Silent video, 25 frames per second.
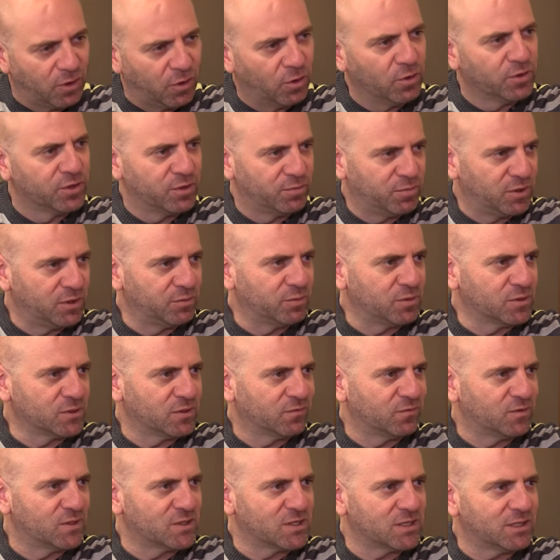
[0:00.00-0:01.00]
all the peoples
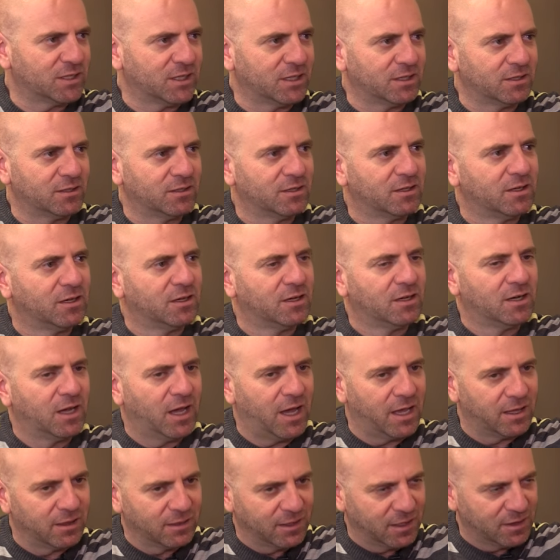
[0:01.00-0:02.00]
of this land.
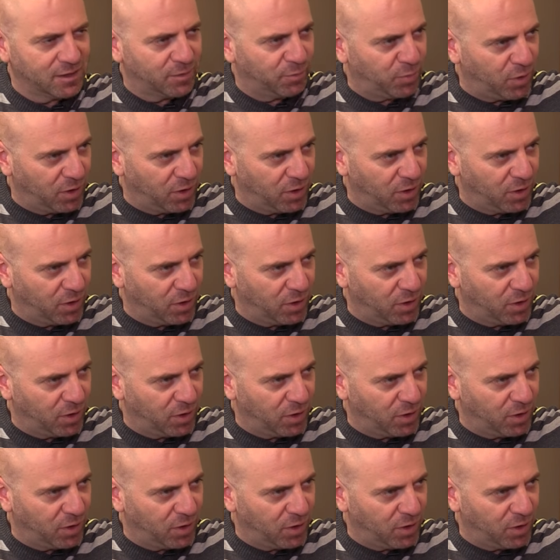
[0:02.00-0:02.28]
And let the